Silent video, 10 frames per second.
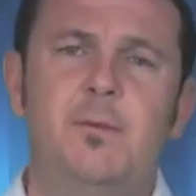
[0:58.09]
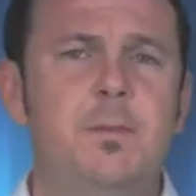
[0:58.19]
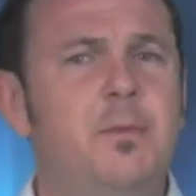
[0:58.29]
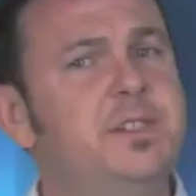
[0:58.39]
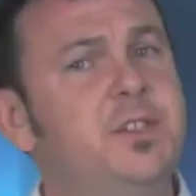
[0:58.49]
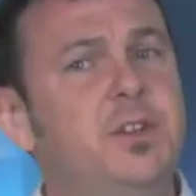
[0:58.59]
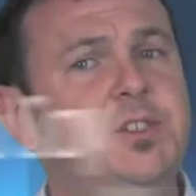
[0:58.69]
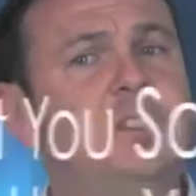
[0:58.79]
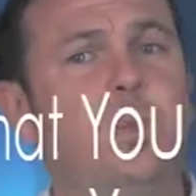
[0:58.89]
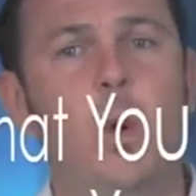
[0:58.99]
remember it's not
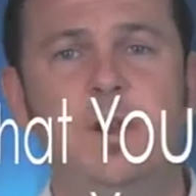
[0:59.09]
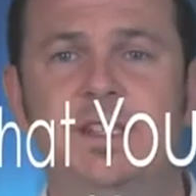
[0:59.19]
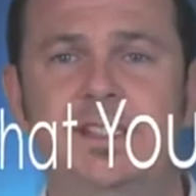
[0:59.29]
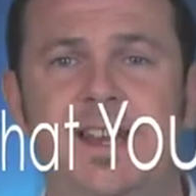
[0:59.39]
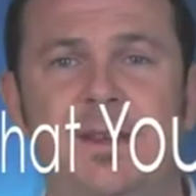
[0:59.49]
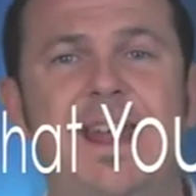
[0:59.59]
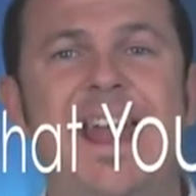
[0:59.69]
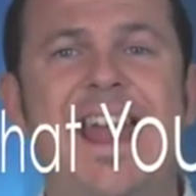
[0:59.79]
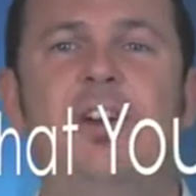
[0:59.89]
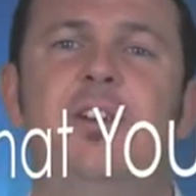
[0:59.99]
just what you say, but
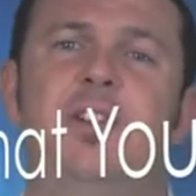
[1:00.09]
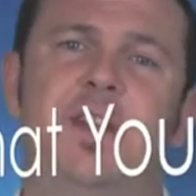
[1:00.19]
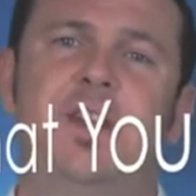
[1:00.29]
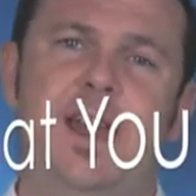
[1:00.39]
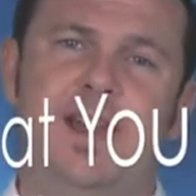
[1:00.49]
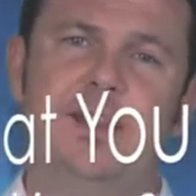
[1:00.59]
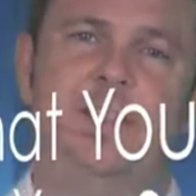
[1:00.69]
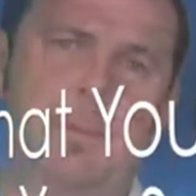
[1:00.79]
how you say it.